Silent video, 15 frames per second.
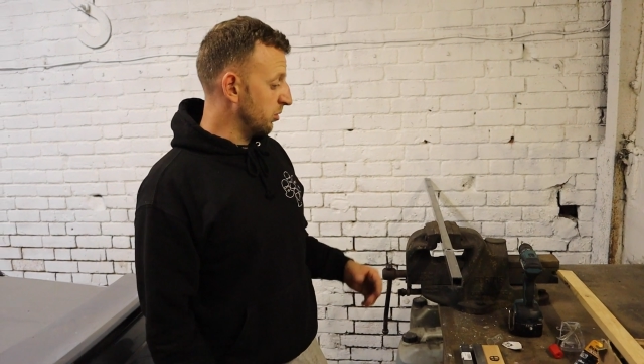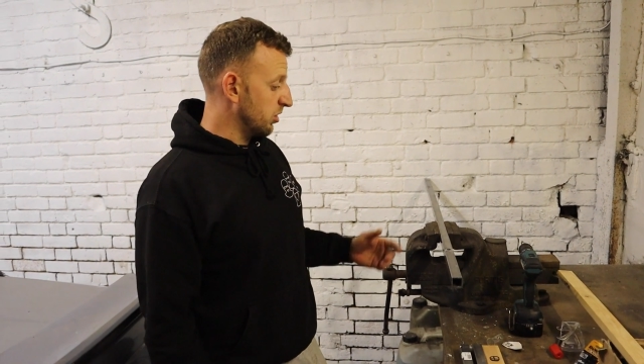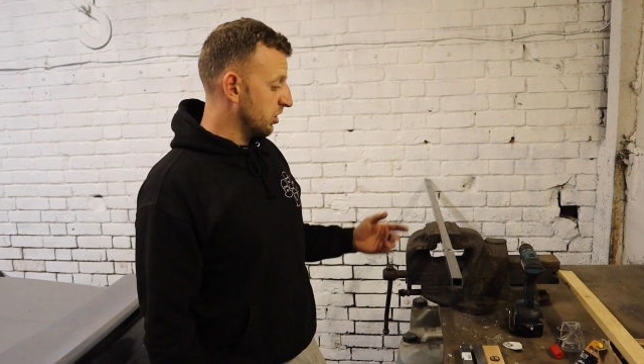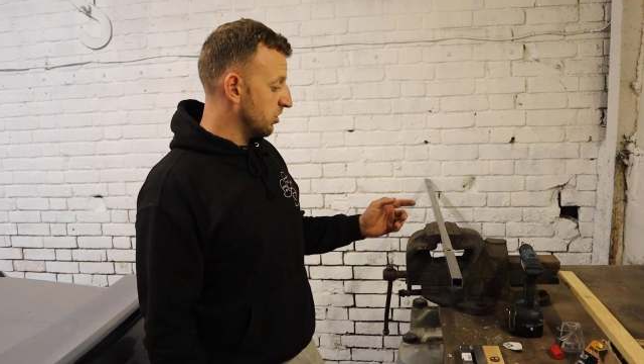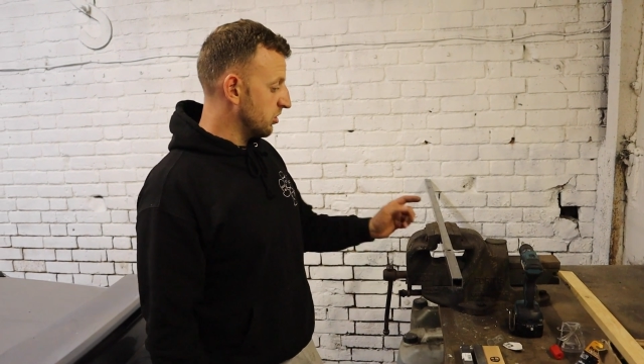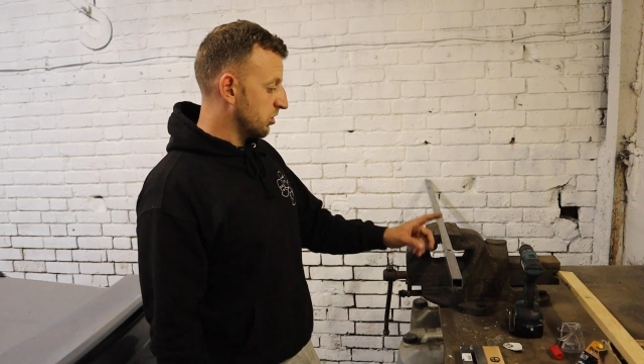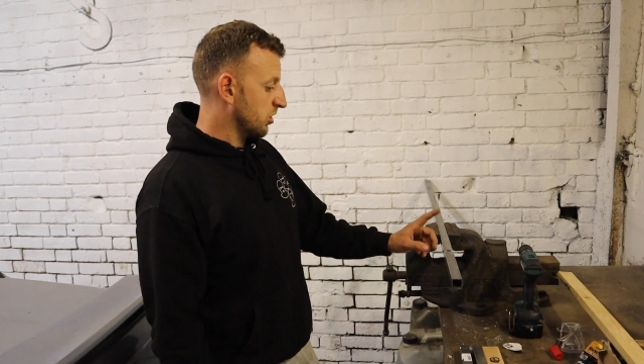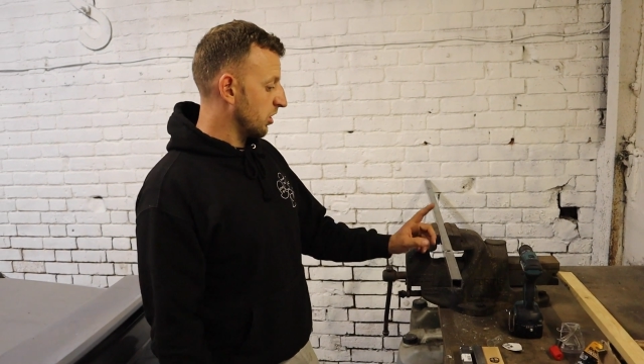or you
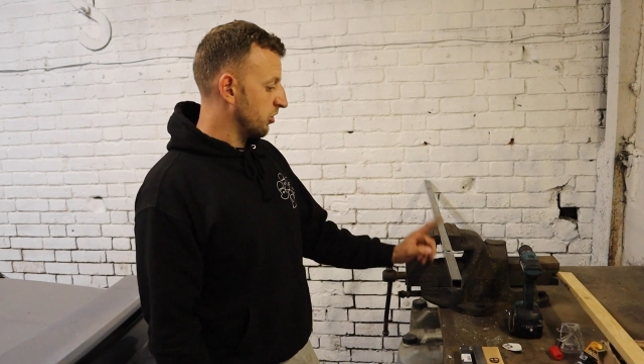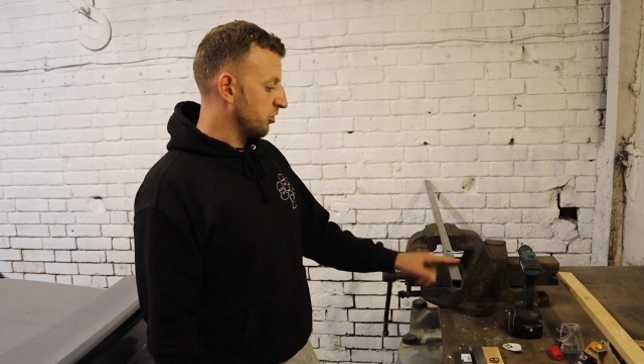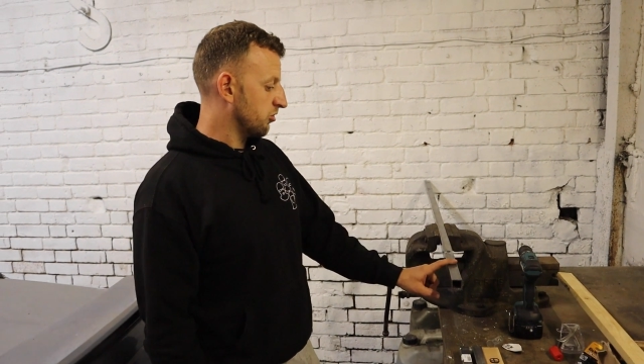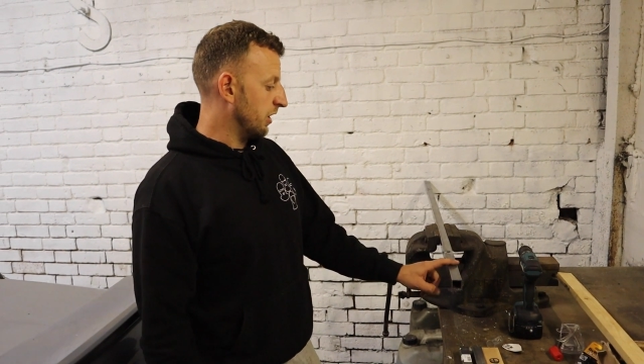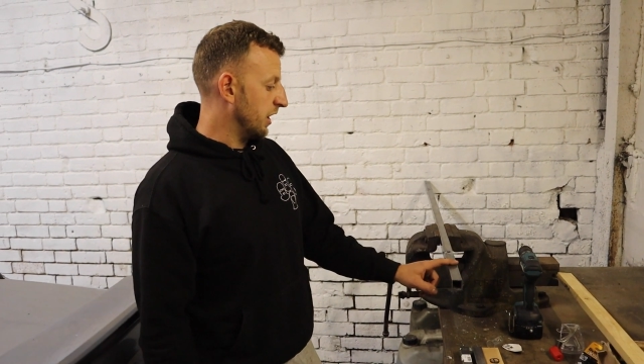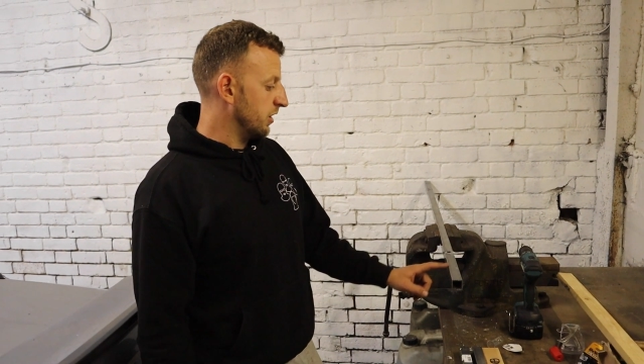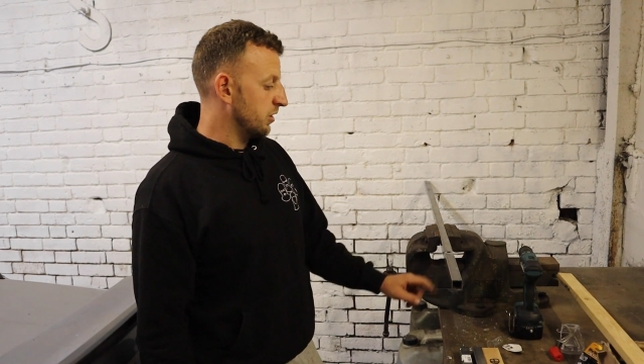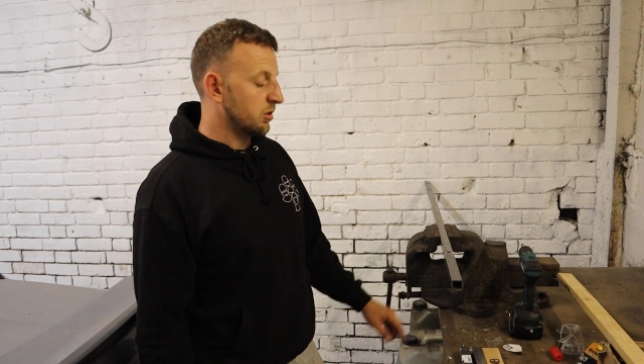could just go
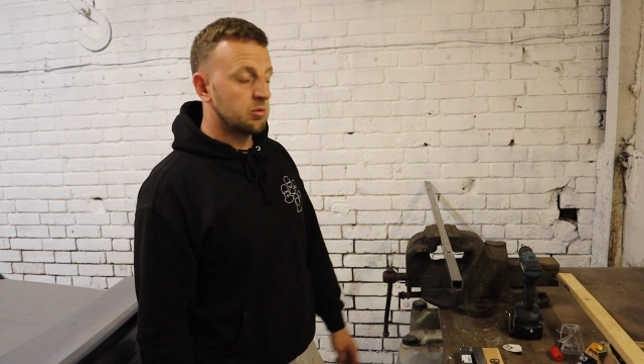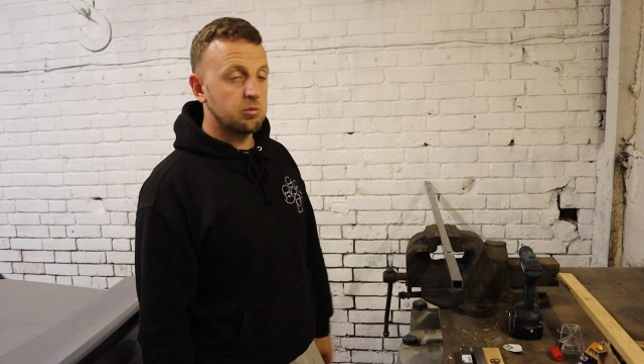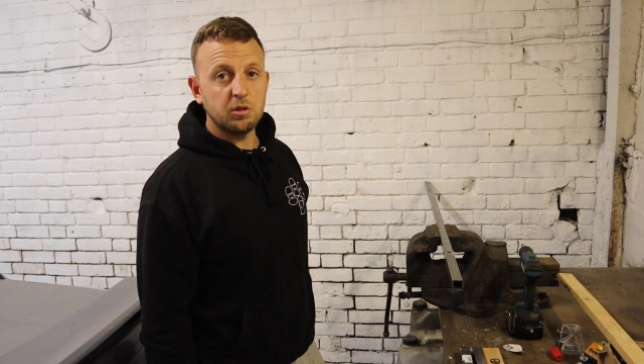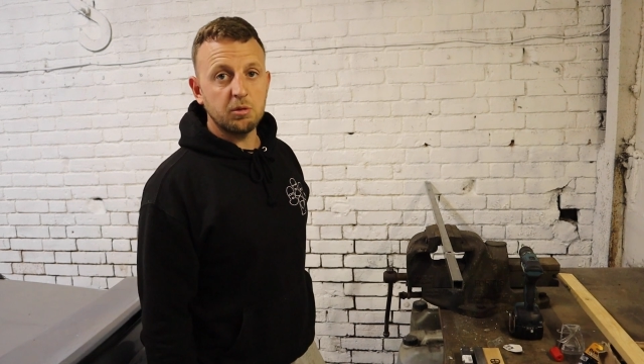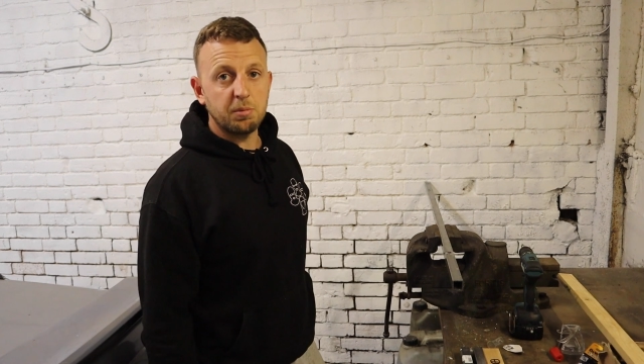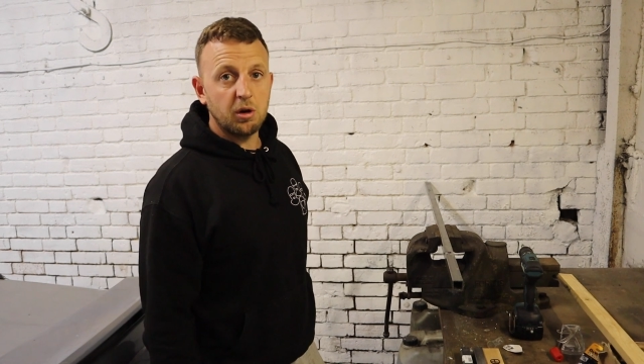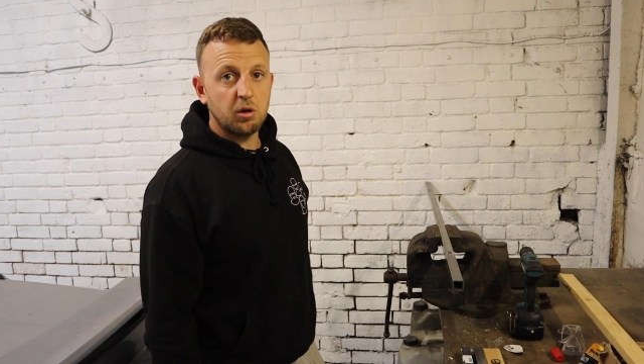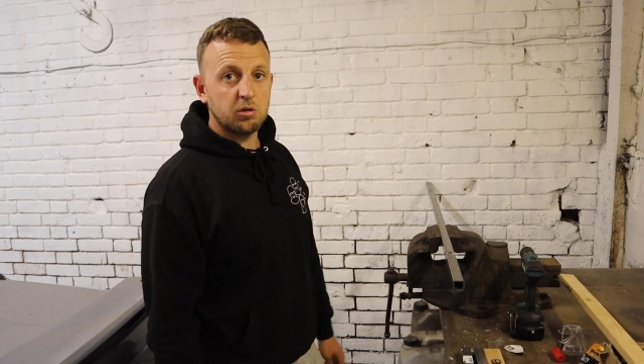straight and do it with
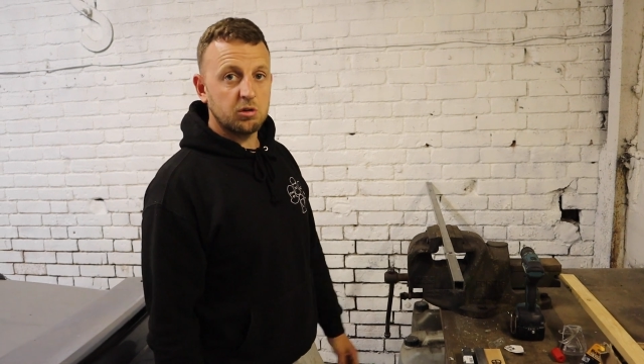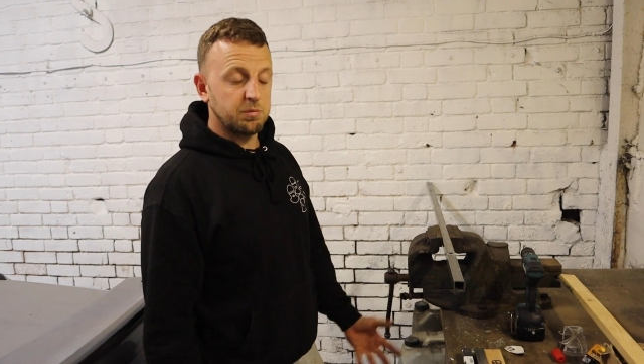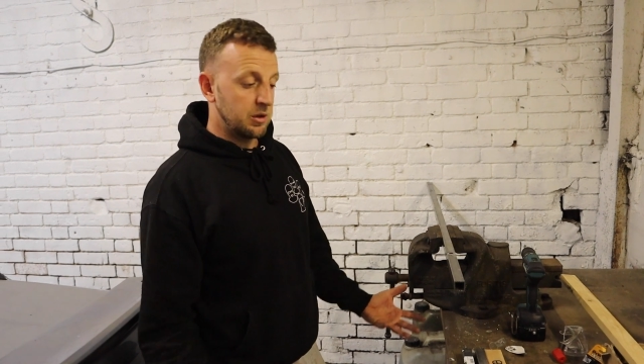the box,